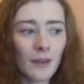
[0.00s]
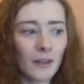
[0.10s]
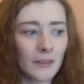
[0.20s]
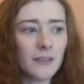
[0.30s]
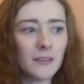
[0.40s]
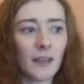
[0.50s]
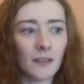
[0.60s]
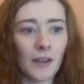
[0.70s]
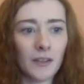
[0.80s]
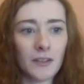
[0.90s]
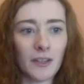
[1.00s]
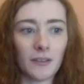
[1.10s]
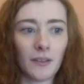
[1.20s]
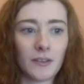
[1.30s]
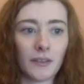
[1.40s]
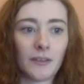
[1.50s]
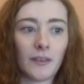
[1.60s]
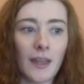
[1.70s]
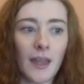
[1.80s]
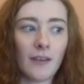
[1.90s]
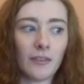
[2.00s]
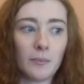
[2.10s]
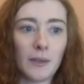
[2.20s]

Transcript: these technologies are just, they haven't